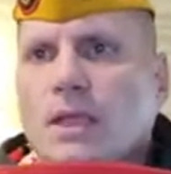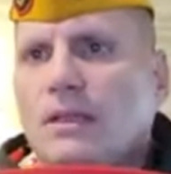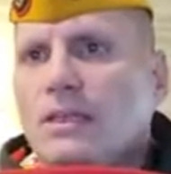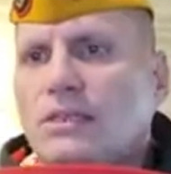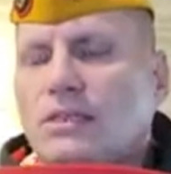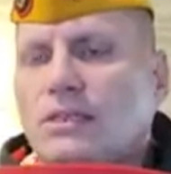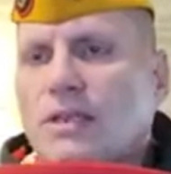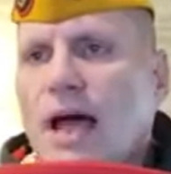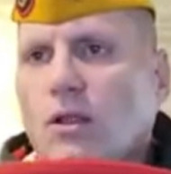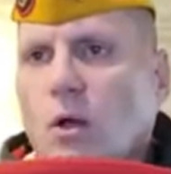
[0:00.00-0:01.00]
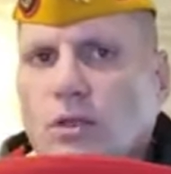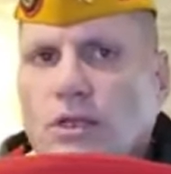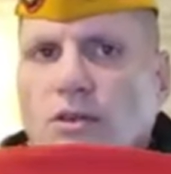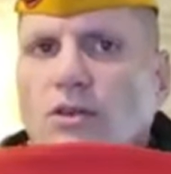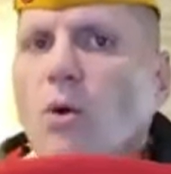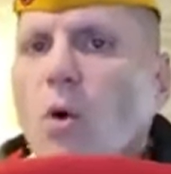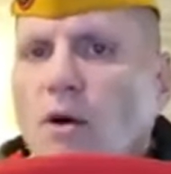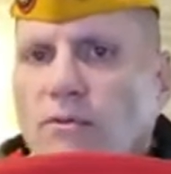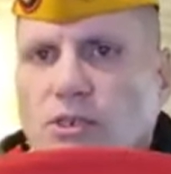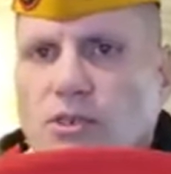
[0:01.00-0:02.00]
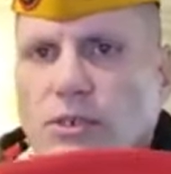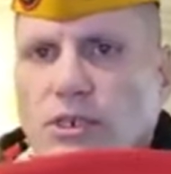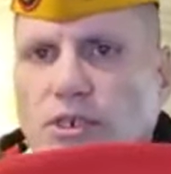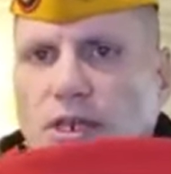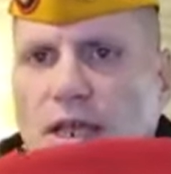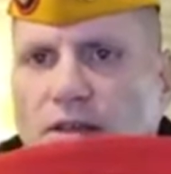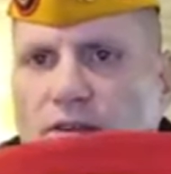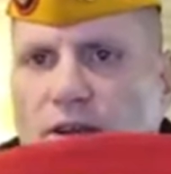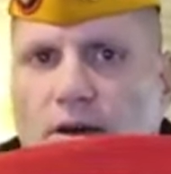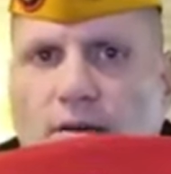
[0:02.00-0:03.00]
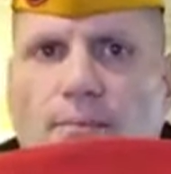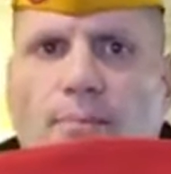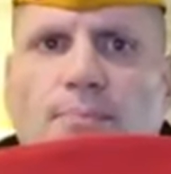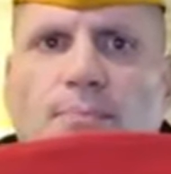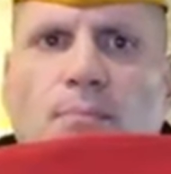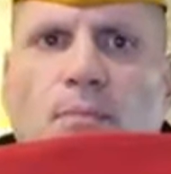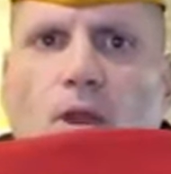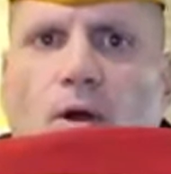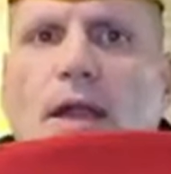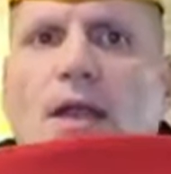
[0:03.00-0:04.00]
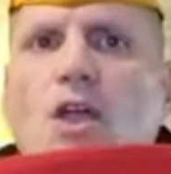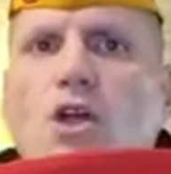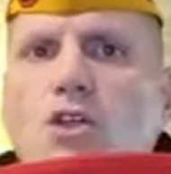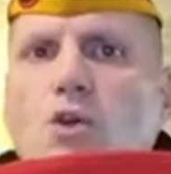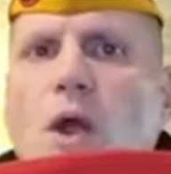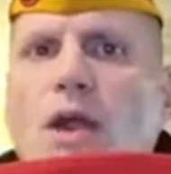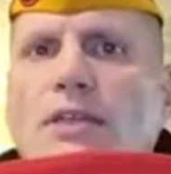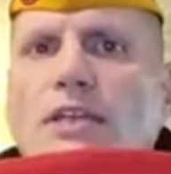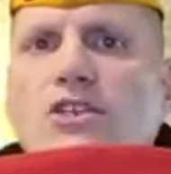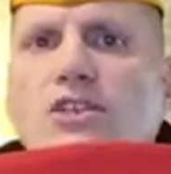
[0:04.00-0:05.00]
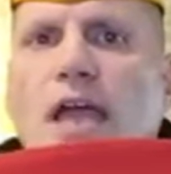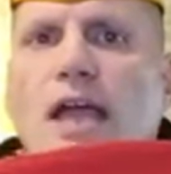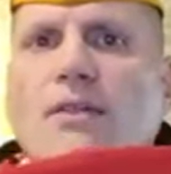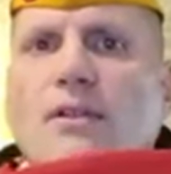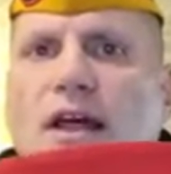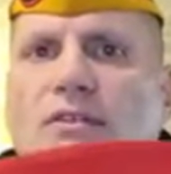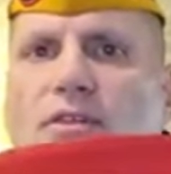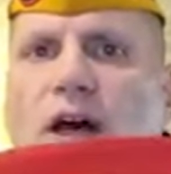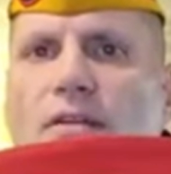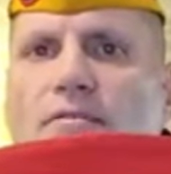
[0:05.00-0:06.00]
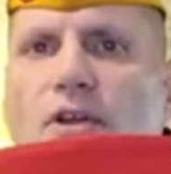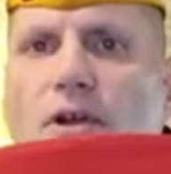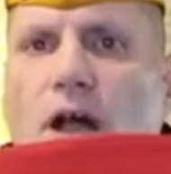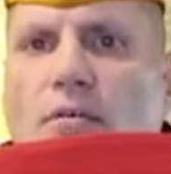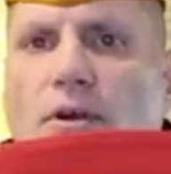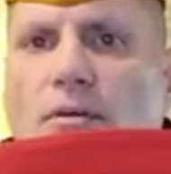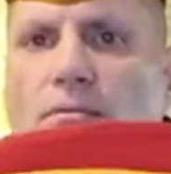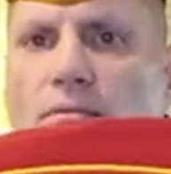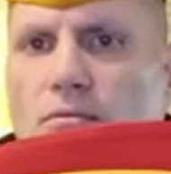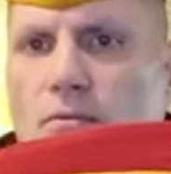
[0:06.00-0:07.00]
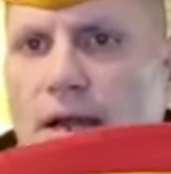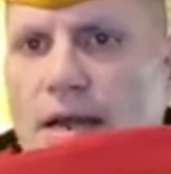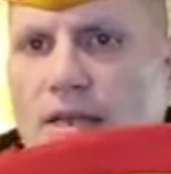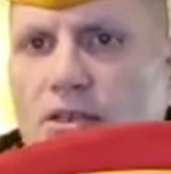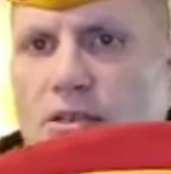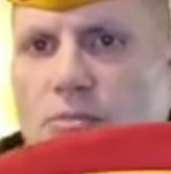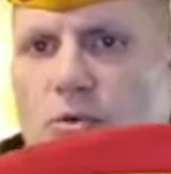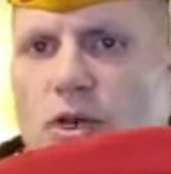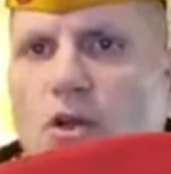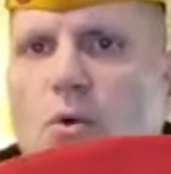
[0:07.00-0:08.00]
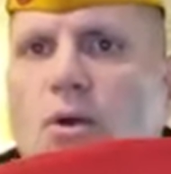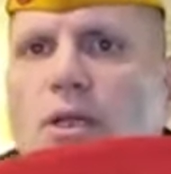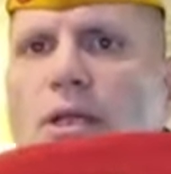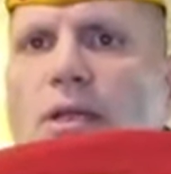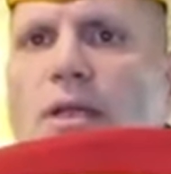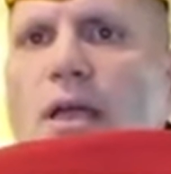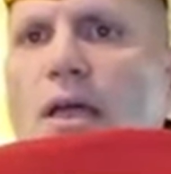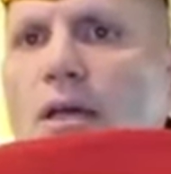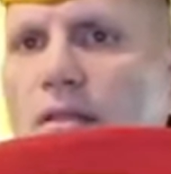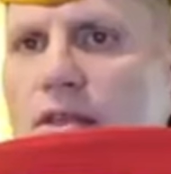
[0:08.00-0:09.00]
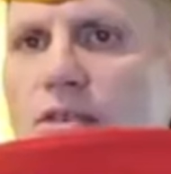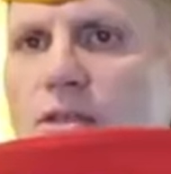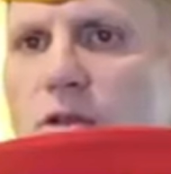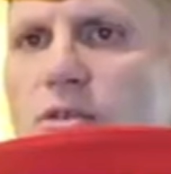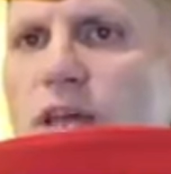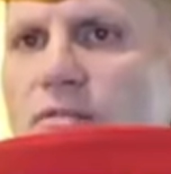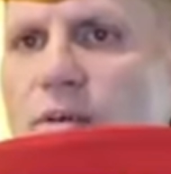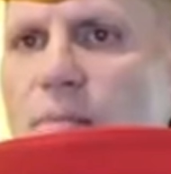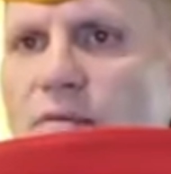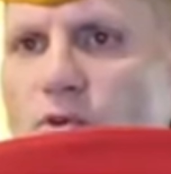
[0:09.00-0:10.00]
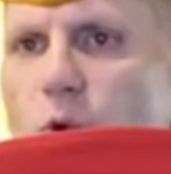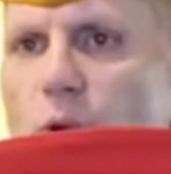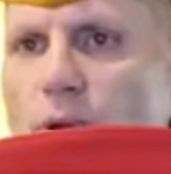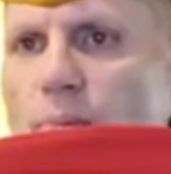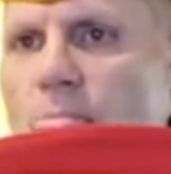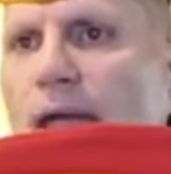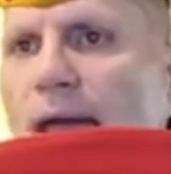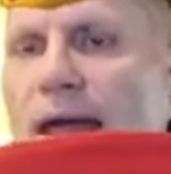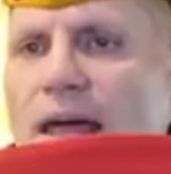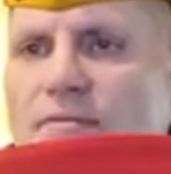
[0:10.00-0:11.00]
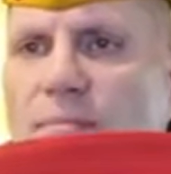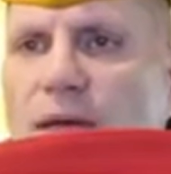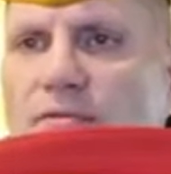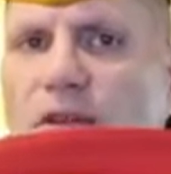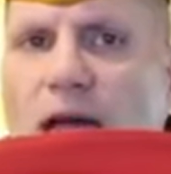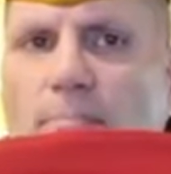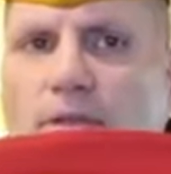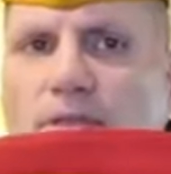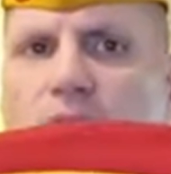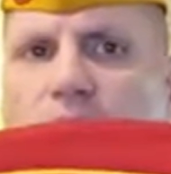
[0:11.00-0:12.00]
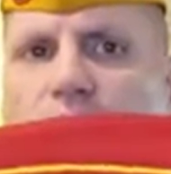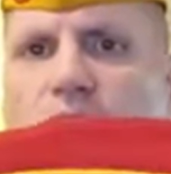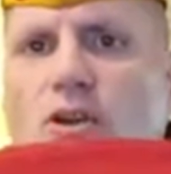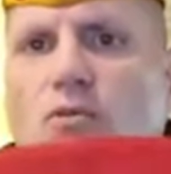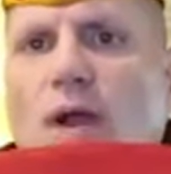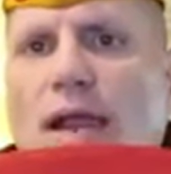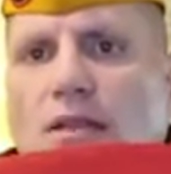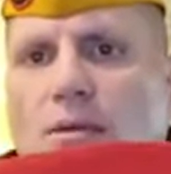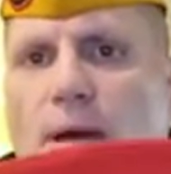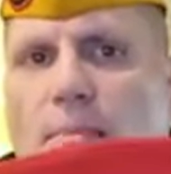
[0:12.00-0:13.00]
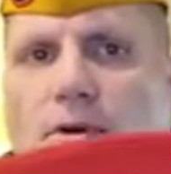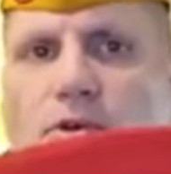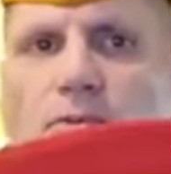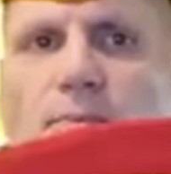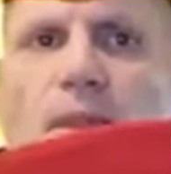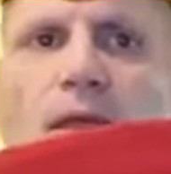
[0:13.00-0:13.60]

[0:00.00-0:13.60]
Enlisted style only. No officer EGAs here. All right, you wear the EGA on the left side of your cover, right next to the Marine Corps League. This includes FMF corpsmen and FMF chaplains since they're regular members.